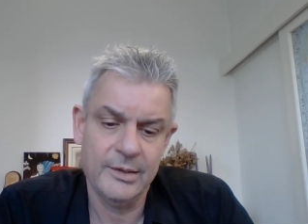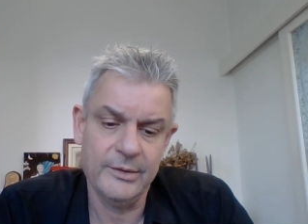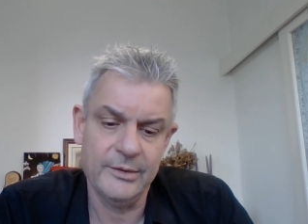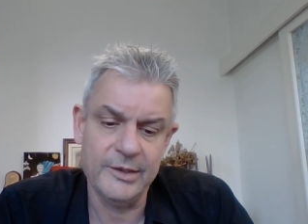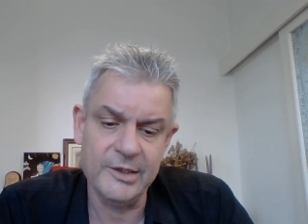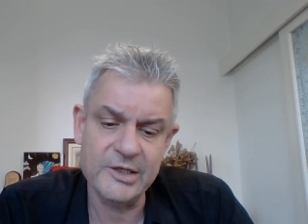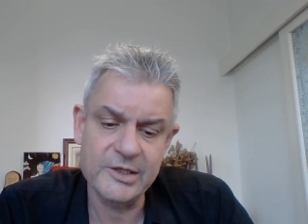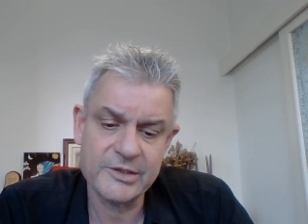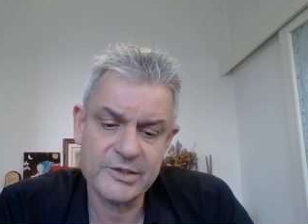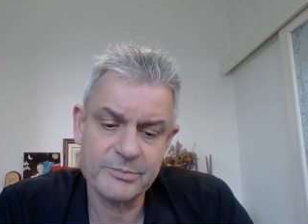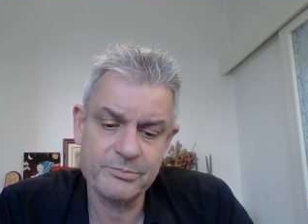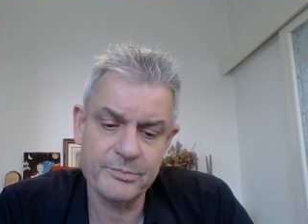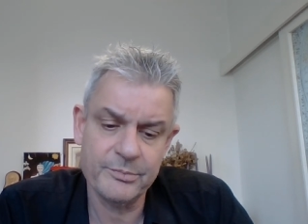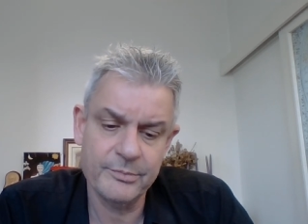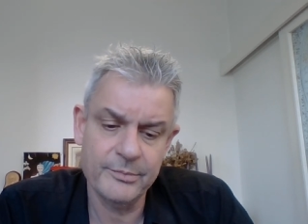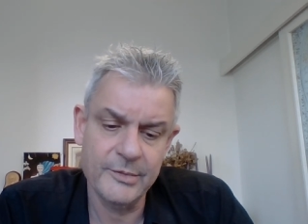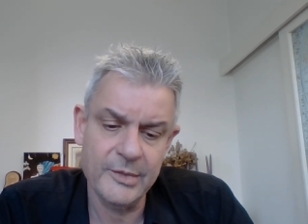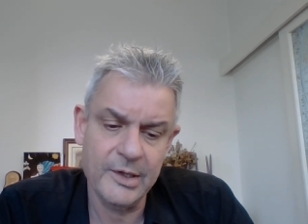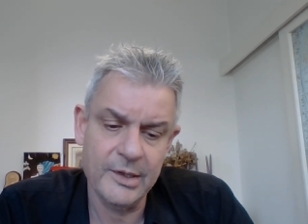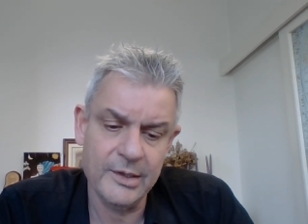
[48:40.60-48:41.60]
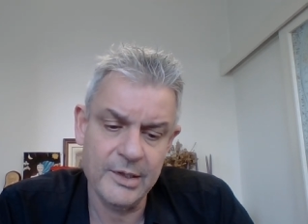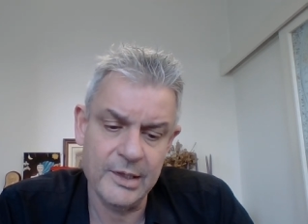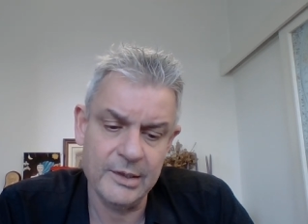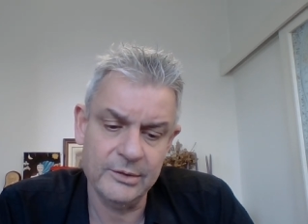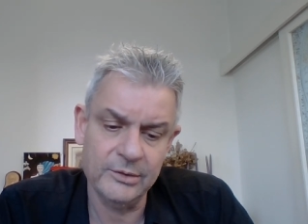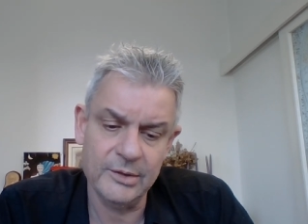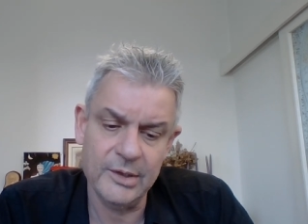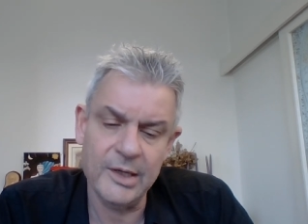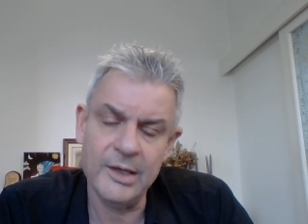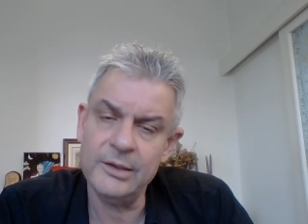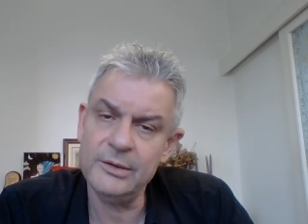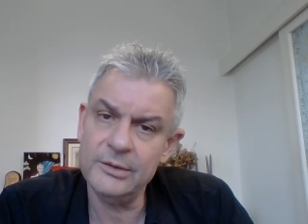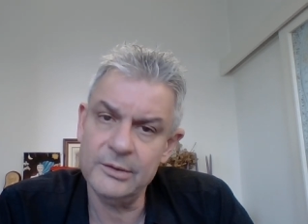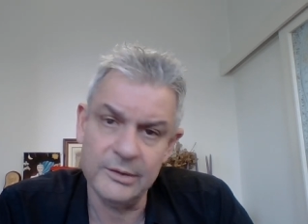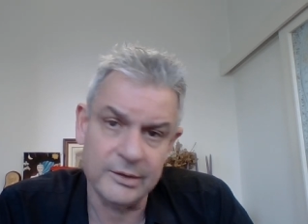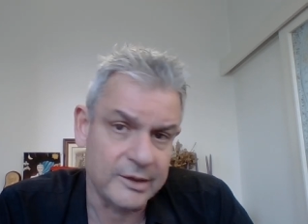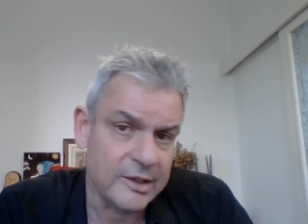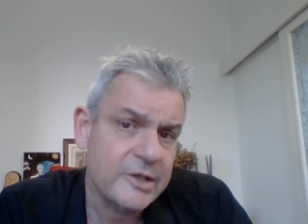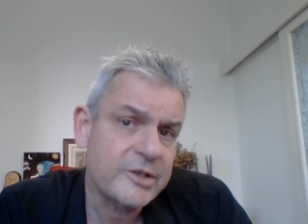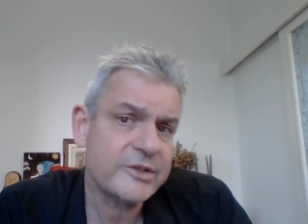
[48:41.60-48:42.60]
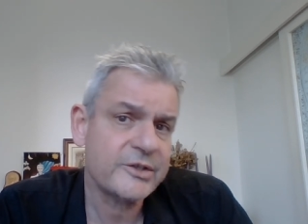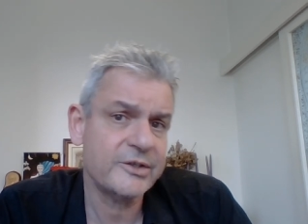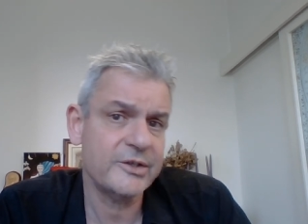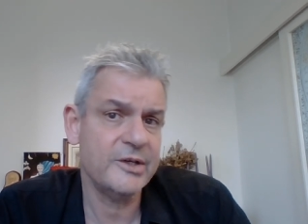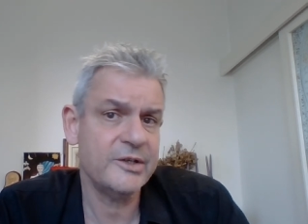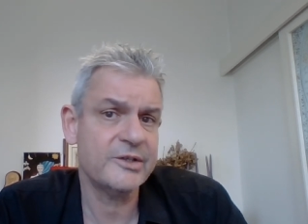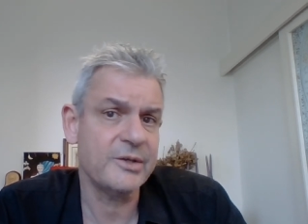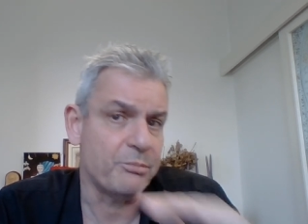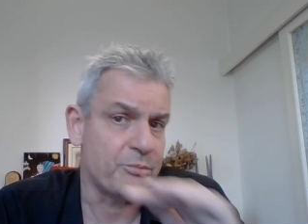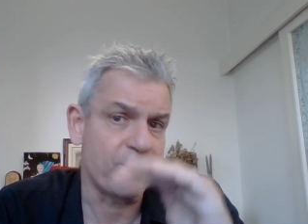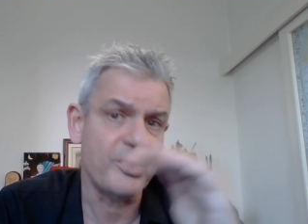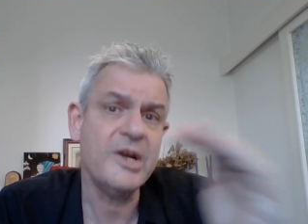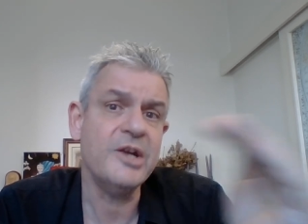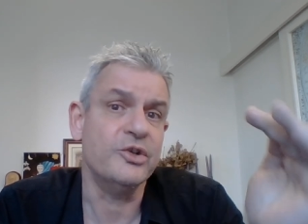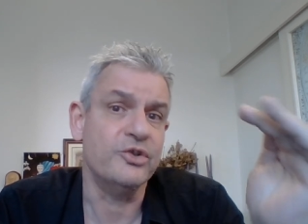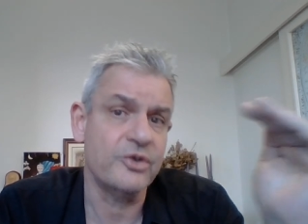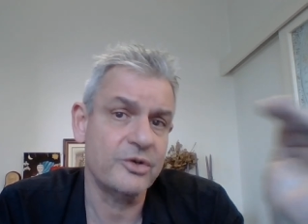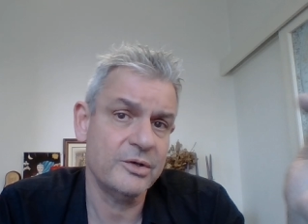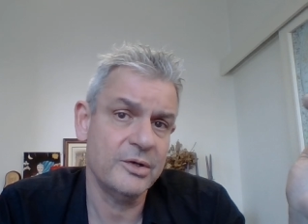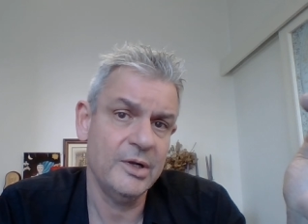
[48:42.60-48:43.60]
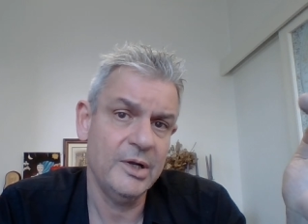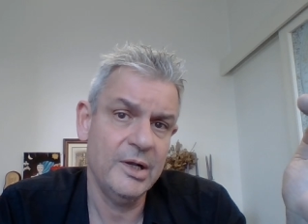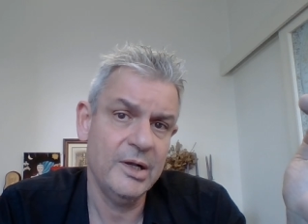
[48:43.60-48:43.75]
This is a bridge